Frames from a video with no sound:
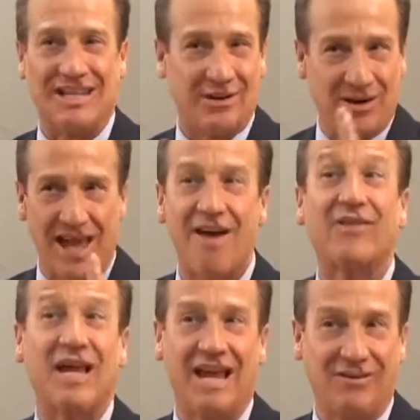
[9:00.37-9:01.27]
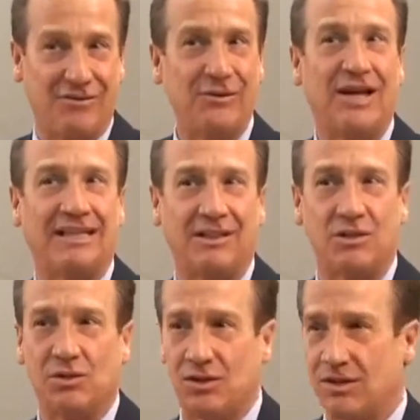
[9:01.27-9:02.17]
They don't have canned food like they
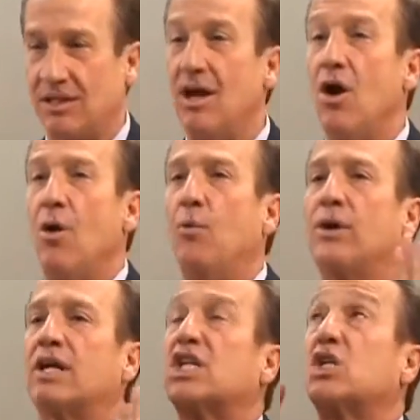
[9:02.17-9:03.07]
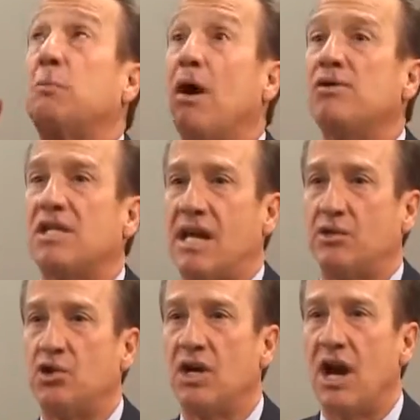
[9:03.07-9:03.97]
used to. So we're exposed to
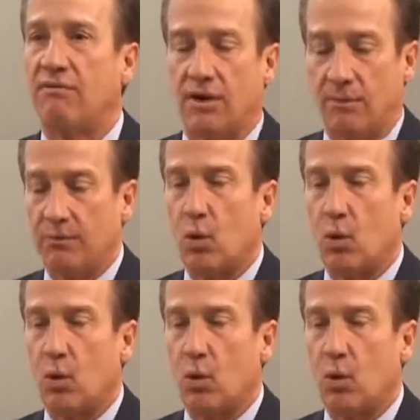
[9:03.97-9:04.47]
estrogen everywhere.